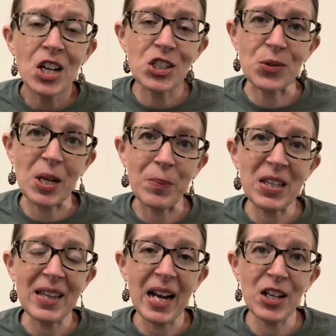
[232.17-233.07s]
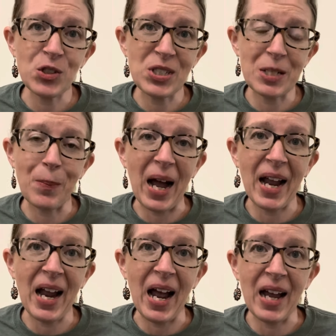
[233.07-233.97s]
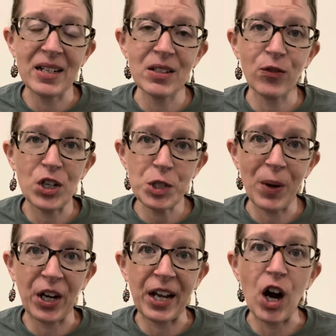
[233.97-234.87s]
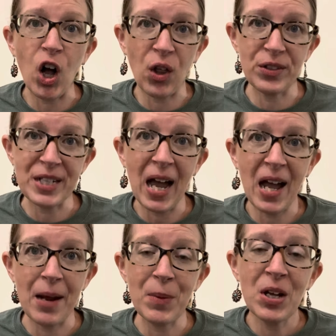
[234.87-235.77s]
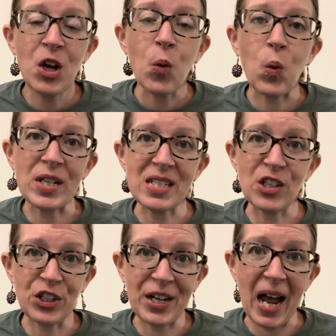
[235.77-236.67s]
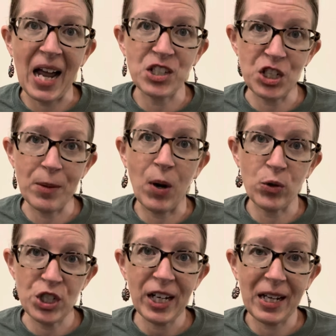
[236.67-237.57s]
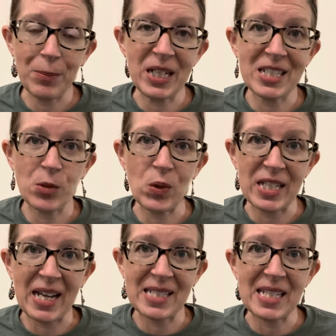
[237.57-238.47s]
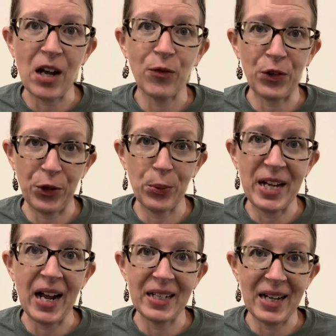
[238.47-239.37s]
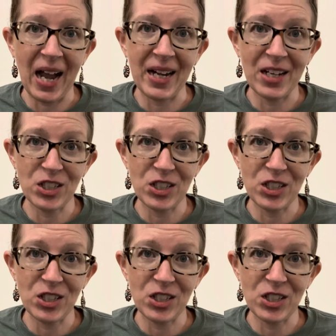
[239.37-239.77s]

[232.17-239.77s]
So, something that I used to buy at Fresh Market all the time was their non-GMO chicken because it was on sale for $3.99 on